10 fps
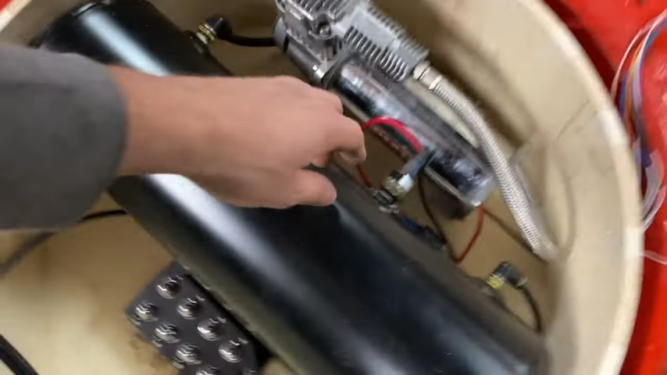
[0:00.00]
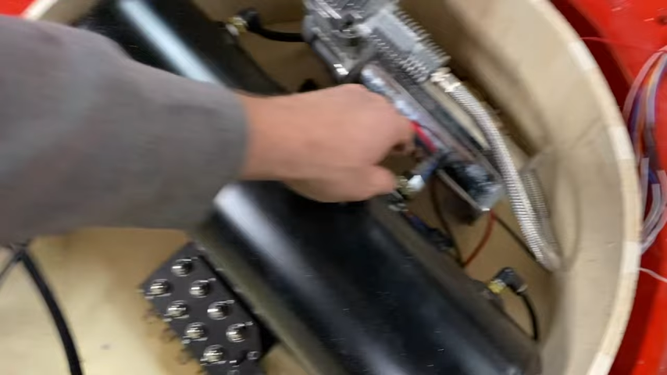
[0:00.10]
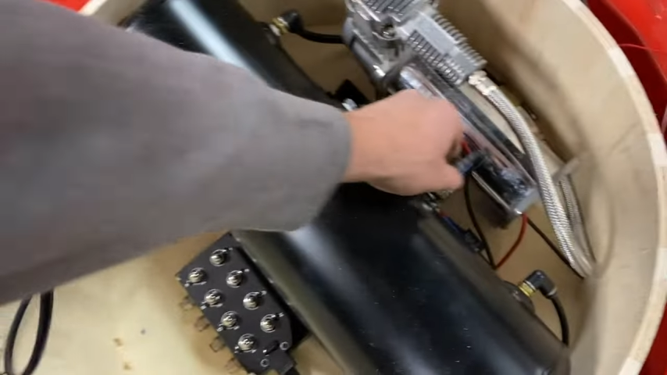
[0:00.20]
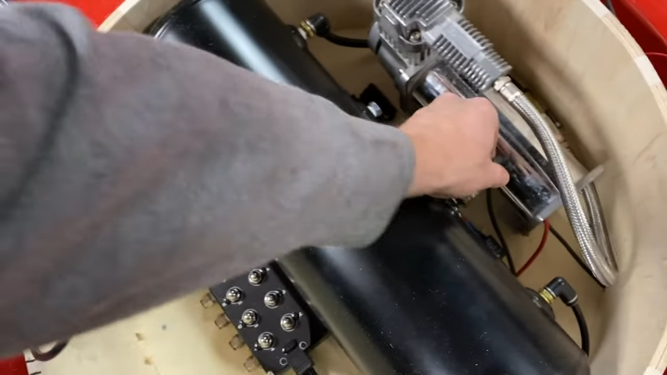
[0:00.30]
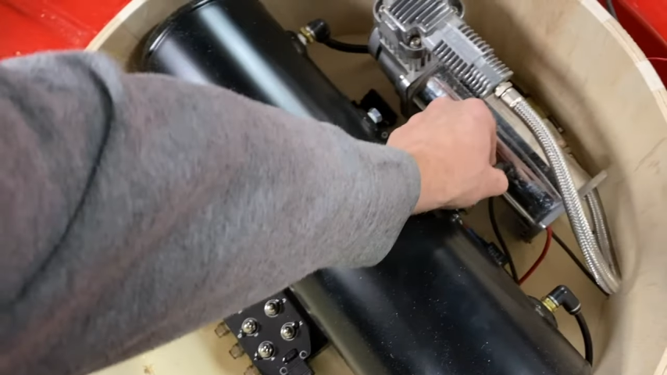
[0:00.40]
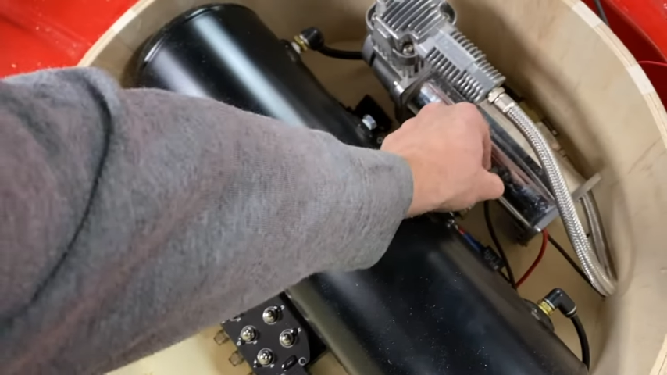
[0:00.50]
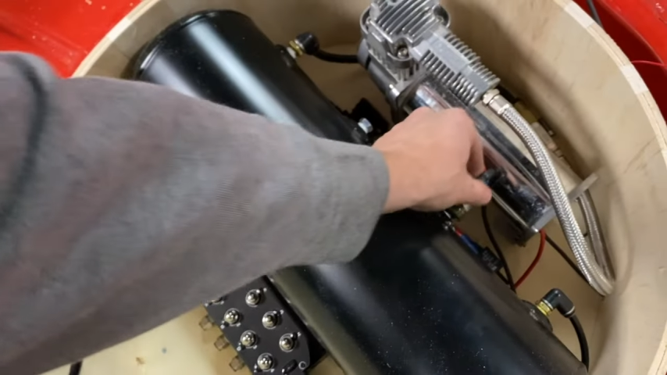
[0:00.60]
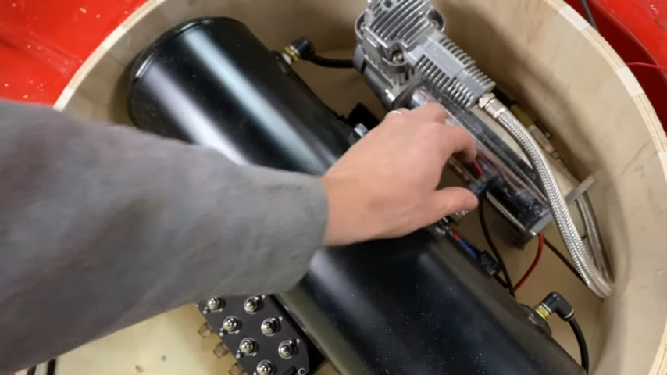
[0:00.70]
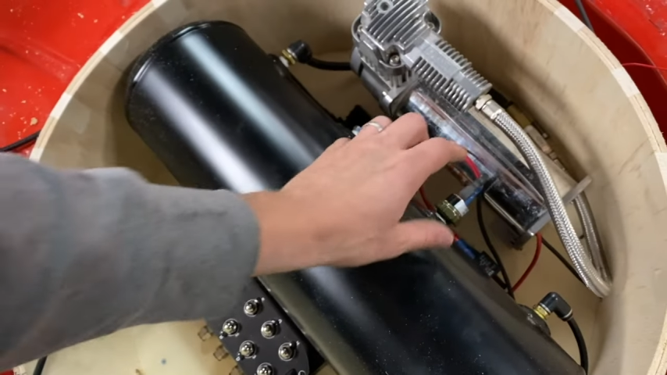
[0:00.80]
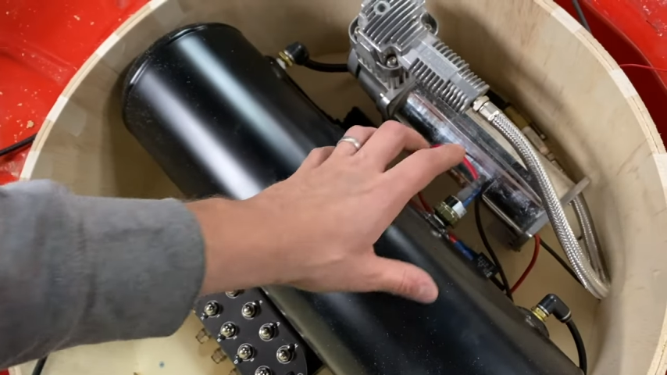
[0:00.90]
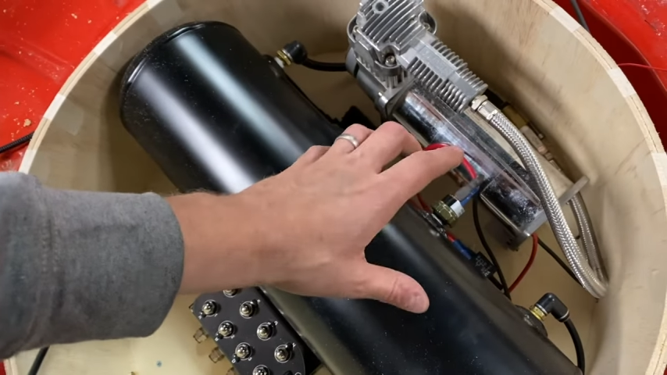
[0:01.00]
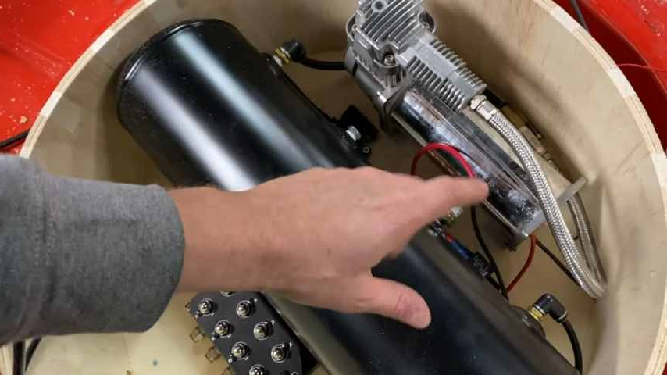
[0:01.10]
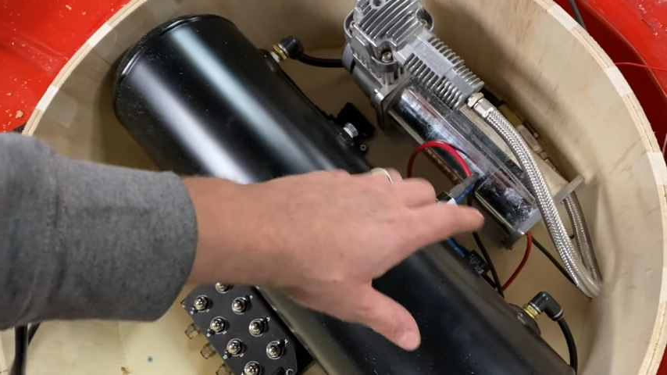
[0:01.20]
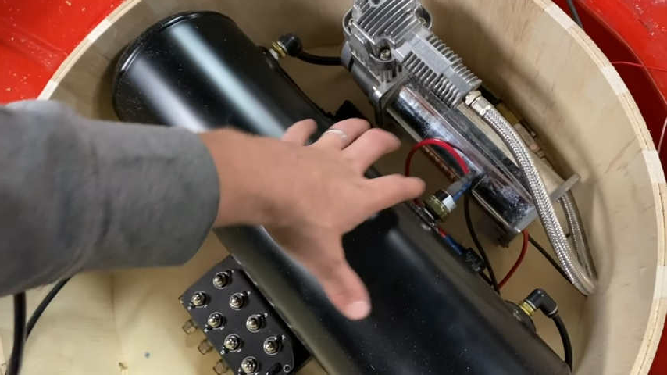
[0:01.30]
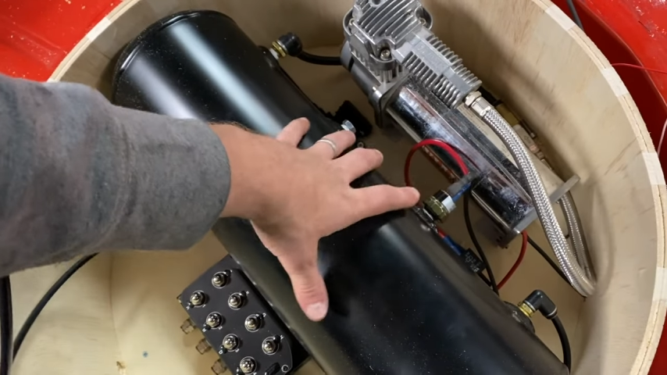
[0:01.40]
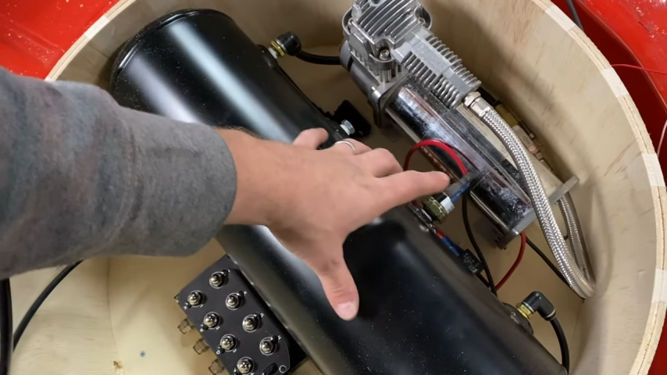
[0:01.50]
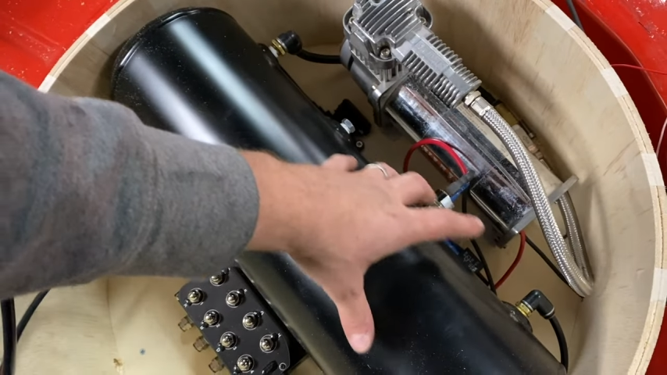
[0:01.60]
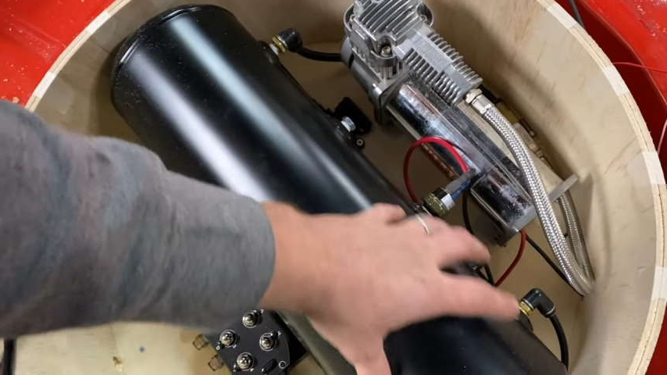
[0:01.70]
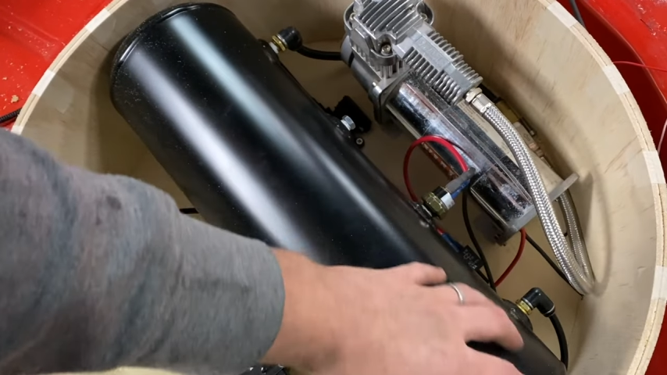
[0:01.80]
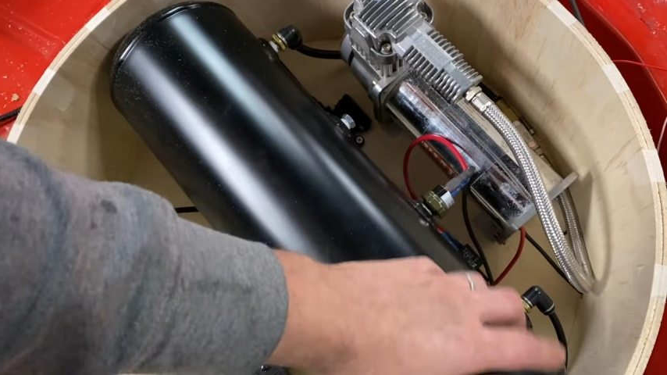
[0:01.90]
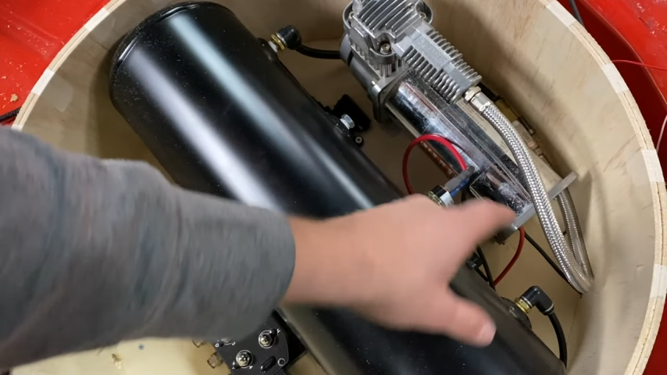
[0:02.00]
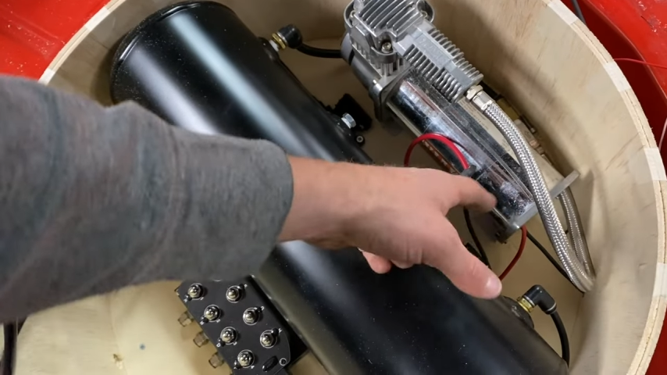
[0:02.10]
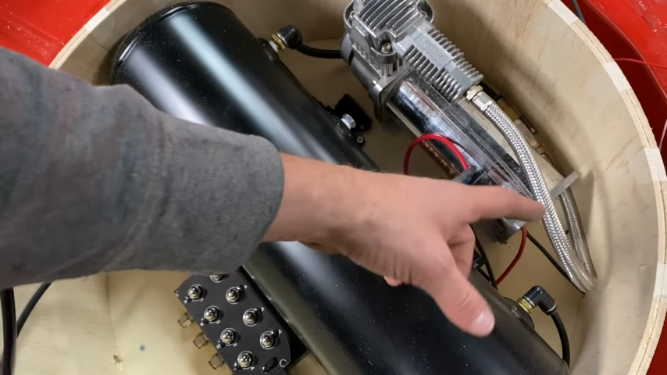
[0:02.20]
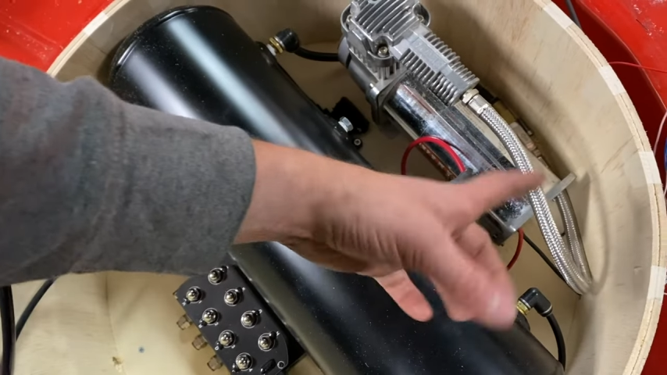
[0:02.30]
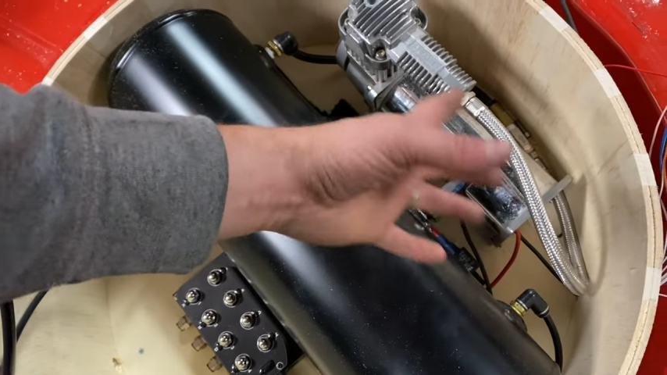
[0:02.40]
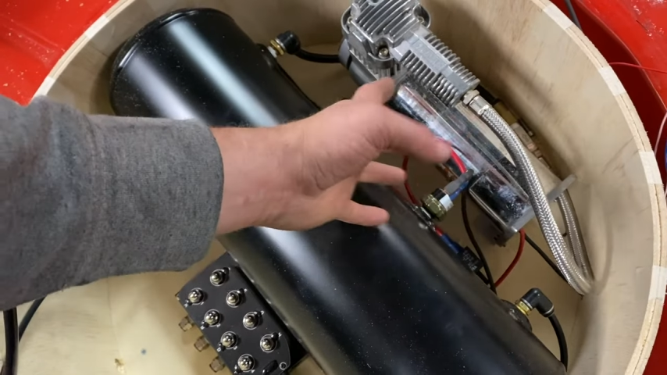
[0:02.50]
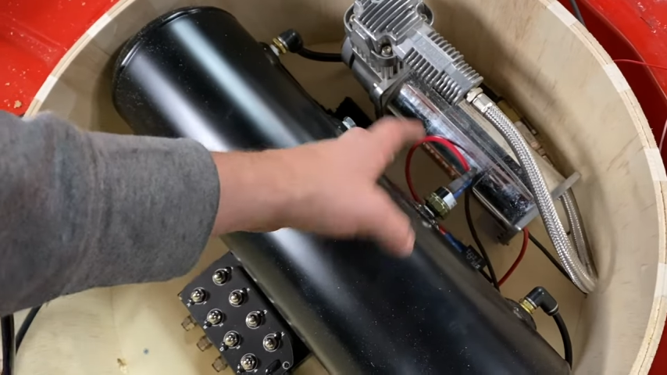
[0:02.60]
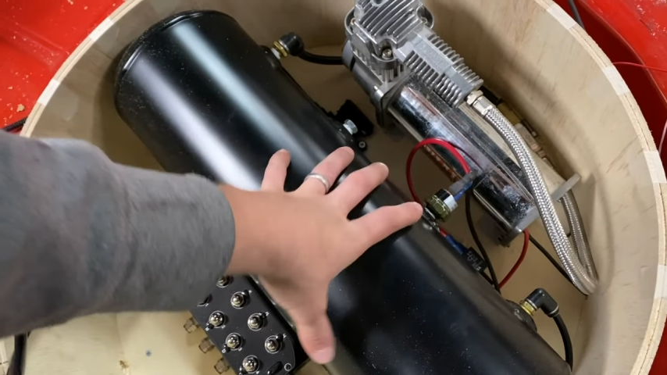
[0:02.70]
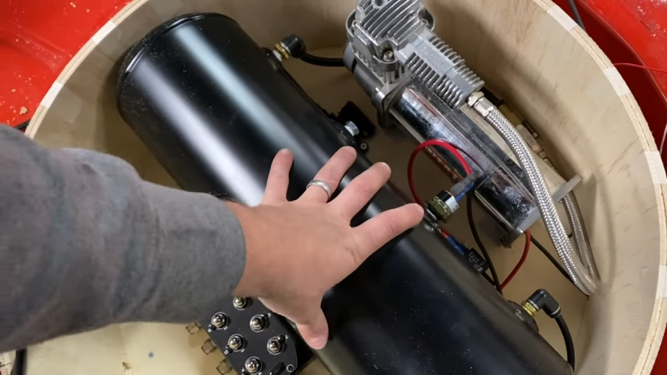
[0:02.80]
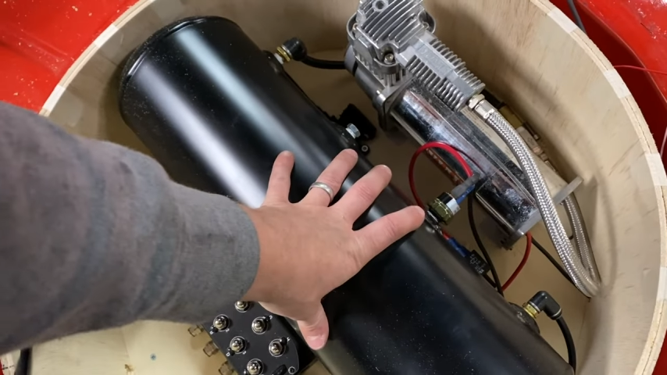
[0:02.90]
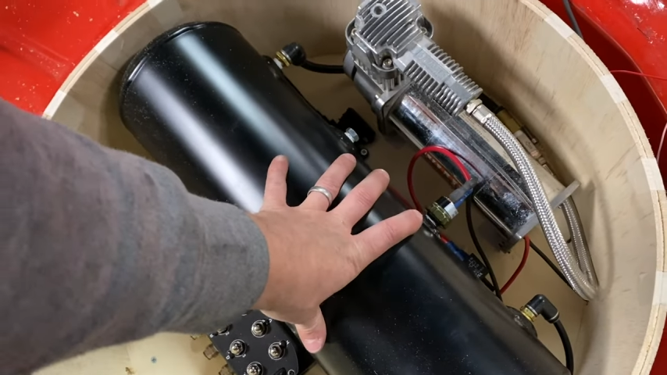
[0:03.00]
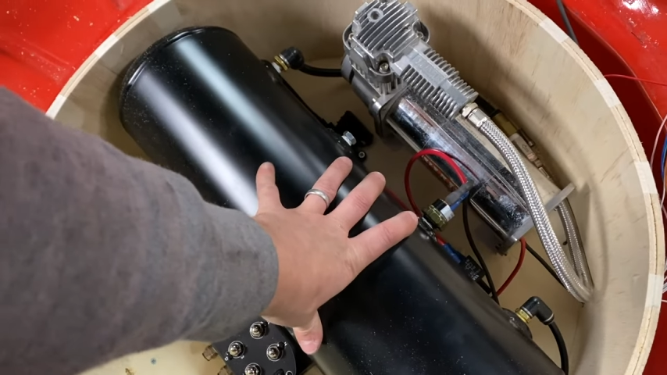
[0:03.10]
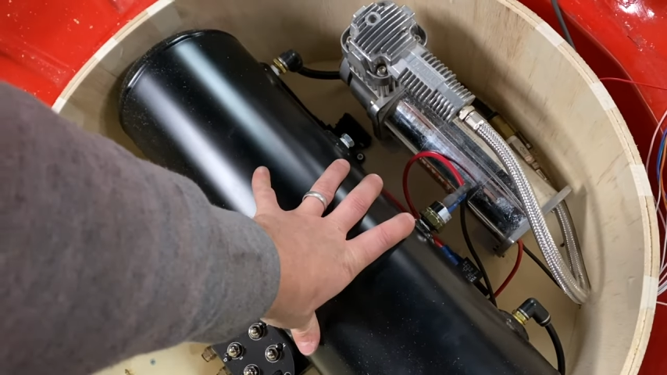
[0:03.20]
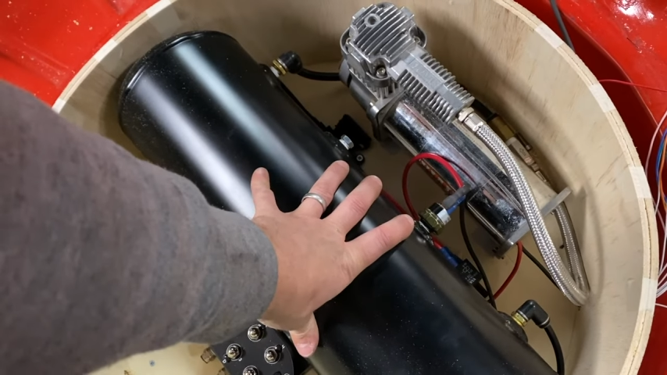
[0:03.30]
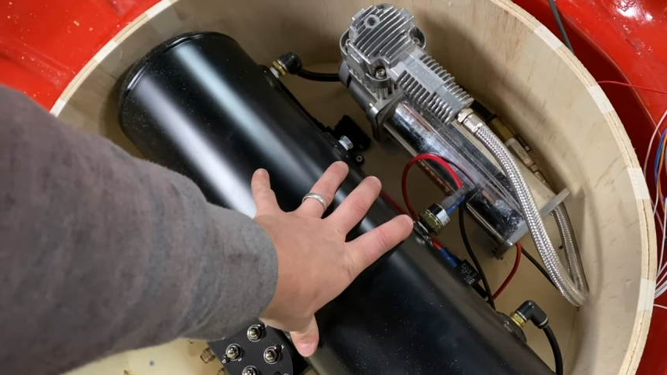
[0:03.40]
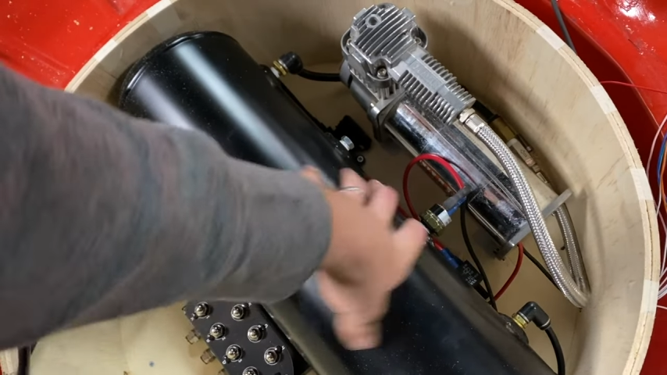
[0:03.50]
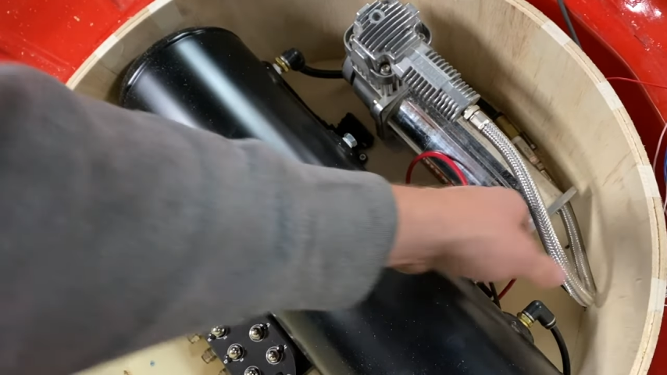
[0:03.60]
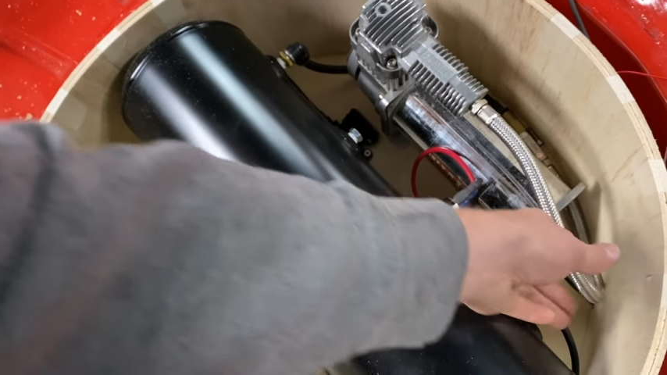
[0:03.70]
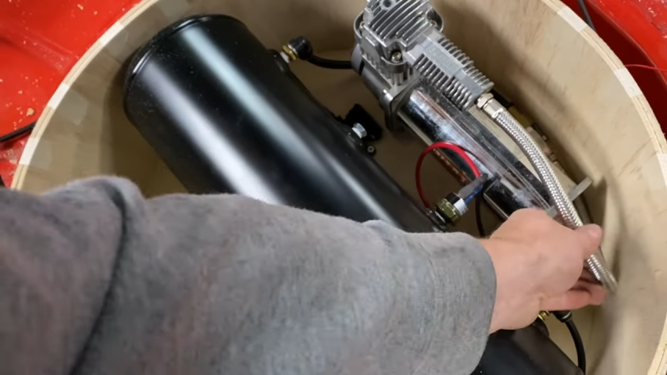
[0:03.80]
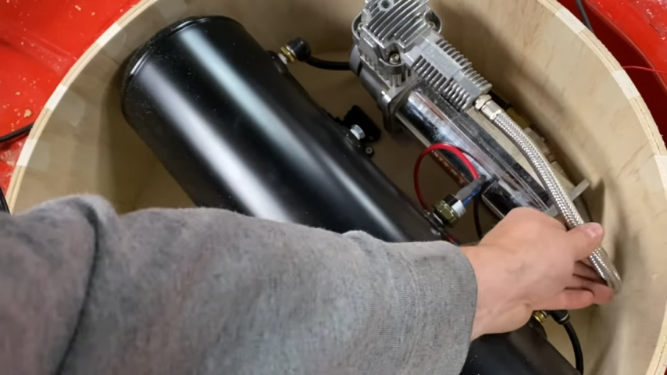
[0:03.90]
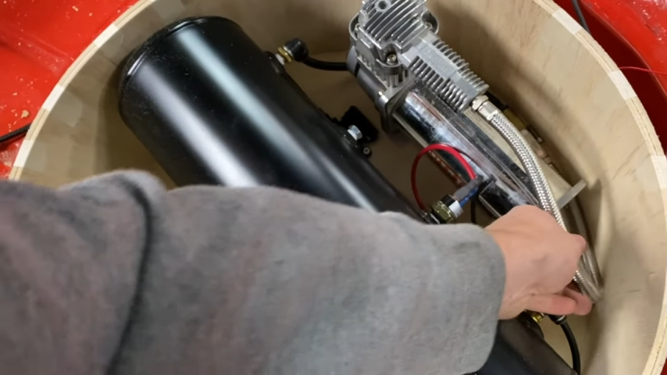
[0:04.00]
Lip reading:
(no speaker visible)